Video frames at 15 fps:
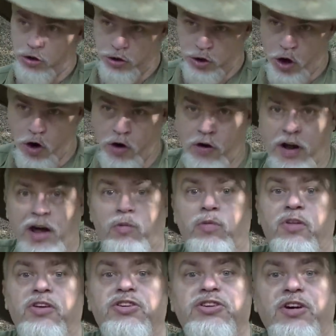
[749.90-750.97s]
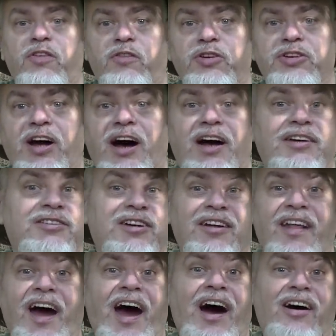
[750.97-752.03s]
turn it with the silver sides to
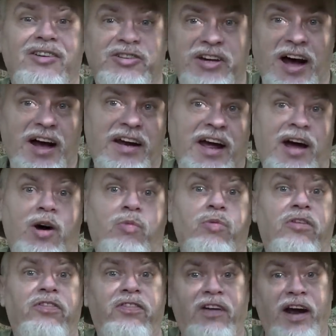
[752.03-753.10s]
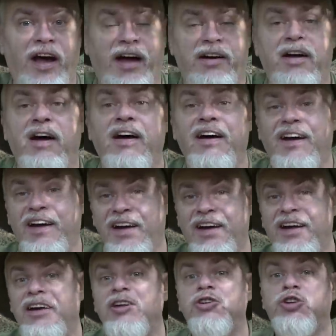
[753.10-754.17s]
the outside to help reflect.
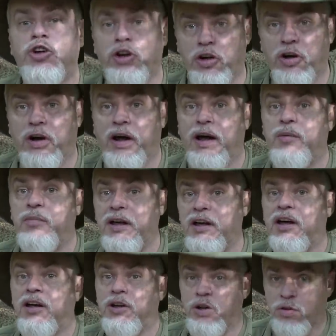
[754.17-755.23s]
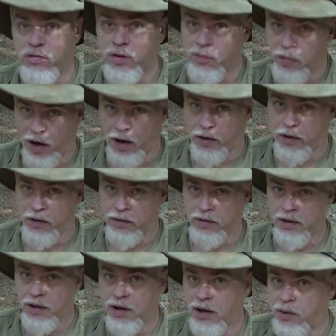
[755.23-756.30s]
It is good at being a UV blocker.
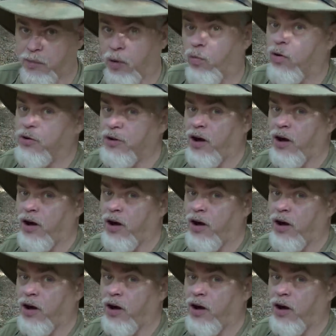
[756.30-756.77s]
But we're